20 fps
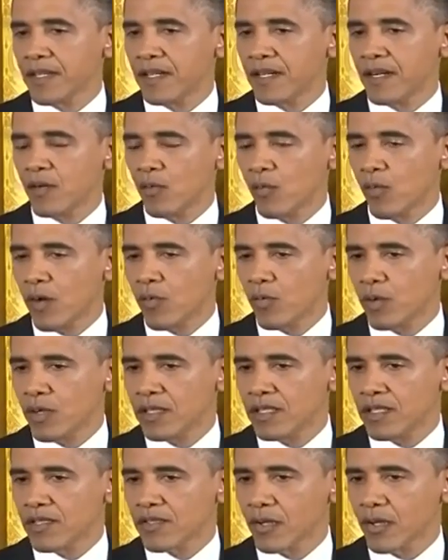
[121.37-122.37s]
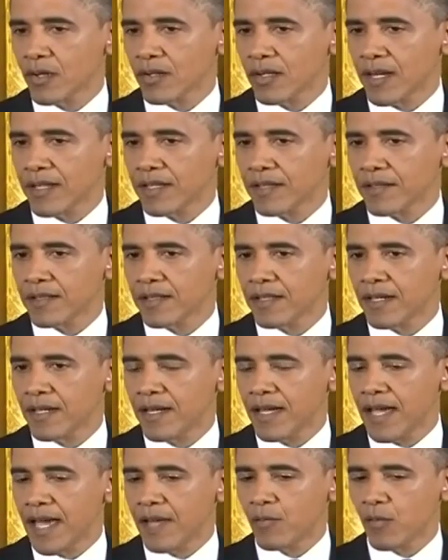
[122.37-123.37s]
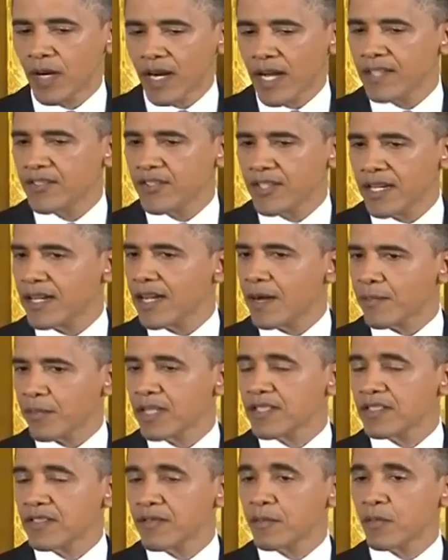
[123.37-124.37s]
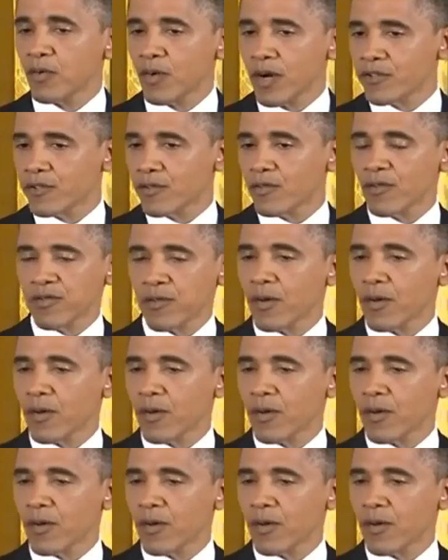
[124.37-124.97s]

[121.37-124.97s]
what would this look like. And when I say comprehensive immigration